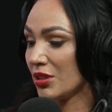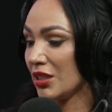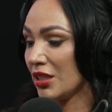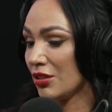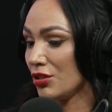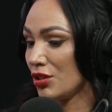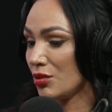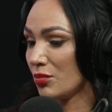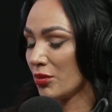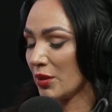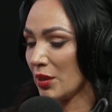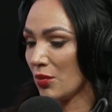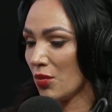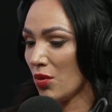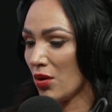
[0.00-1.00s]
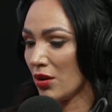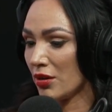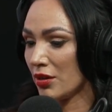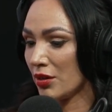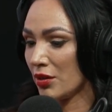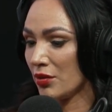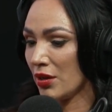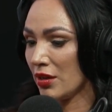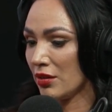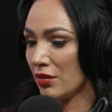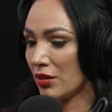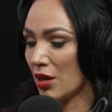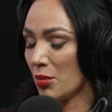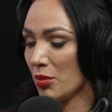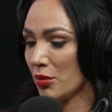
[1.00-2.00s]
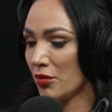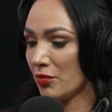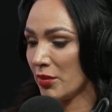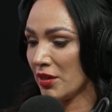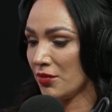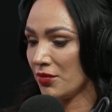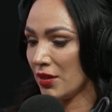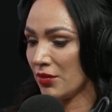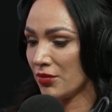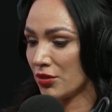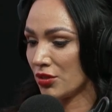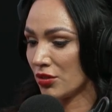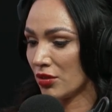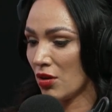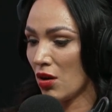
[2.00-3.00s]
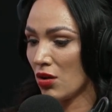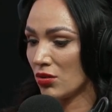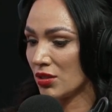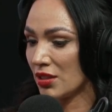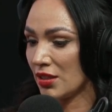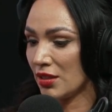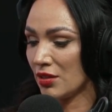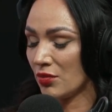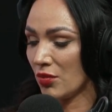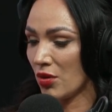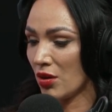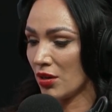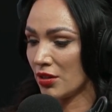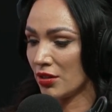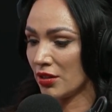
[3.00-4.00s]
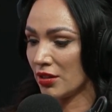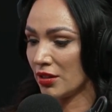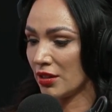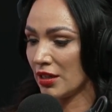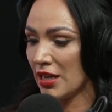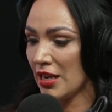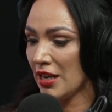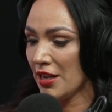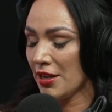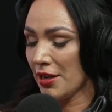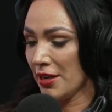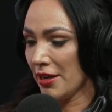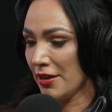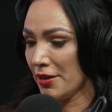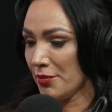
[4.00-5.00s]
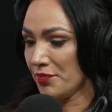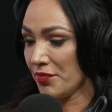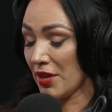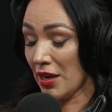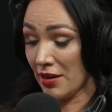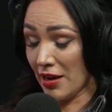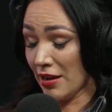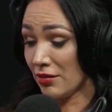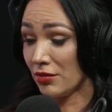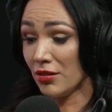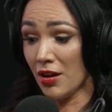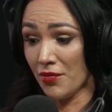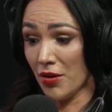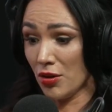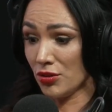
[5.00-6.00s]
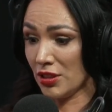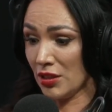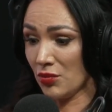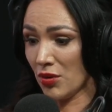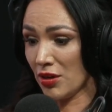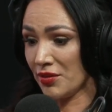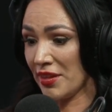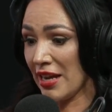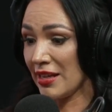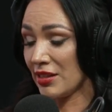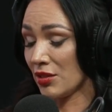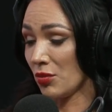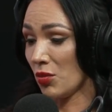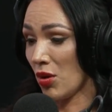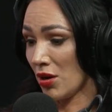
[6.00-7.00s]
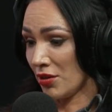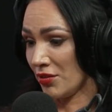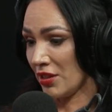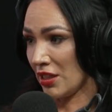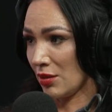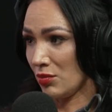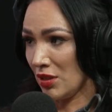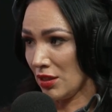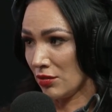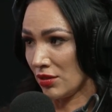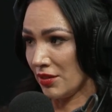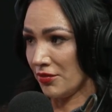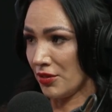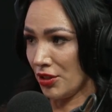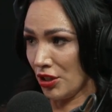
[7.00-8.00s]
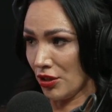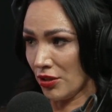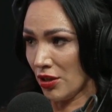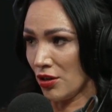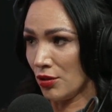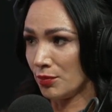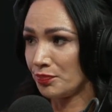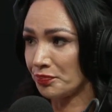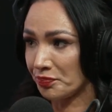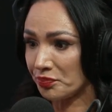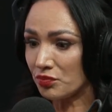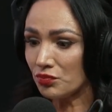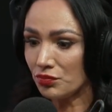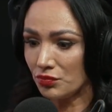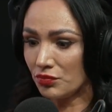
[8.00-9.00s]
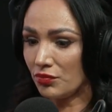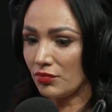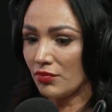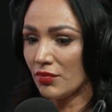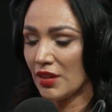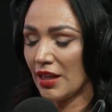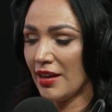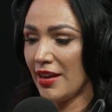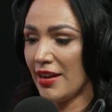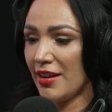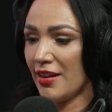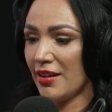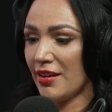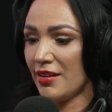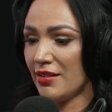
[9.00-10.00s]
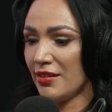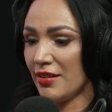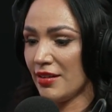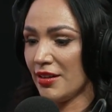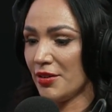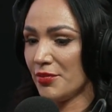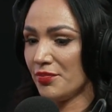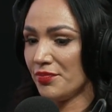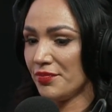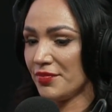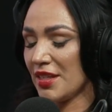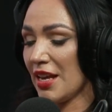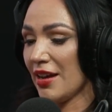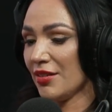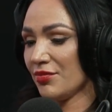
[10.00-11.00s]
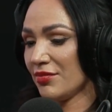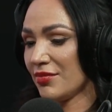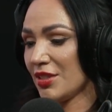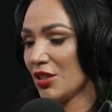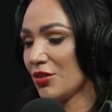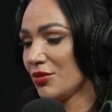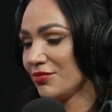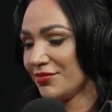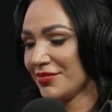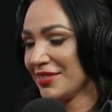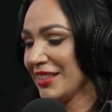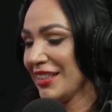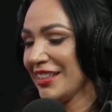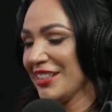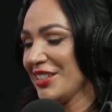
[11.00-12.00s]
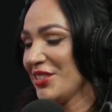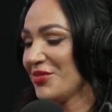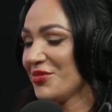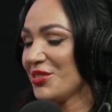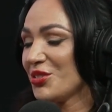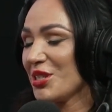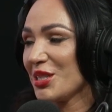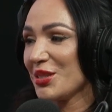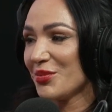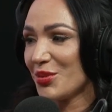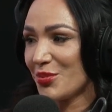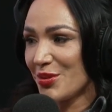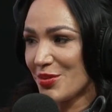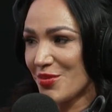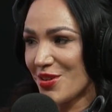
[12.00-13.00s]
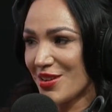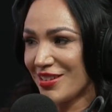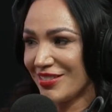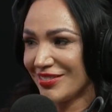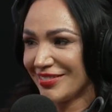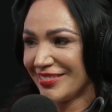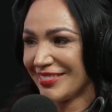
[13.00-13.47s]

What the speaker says: good spring water. And a couple of my favorites are Holstein water. I love Holstein water. That's a water that can be delivered to your home. And so drink some spring water.